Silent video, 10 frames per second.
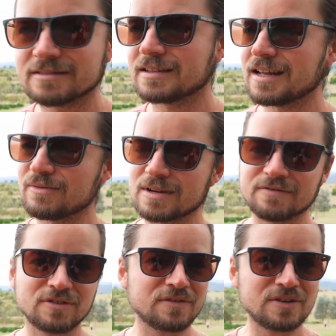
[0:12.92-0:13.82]
Today we
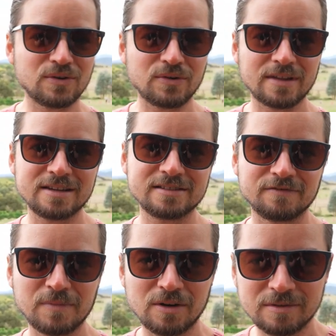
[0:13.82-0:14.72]
have driven northeast
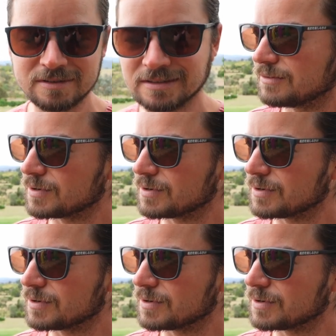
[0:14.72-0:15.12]
of Melbourne.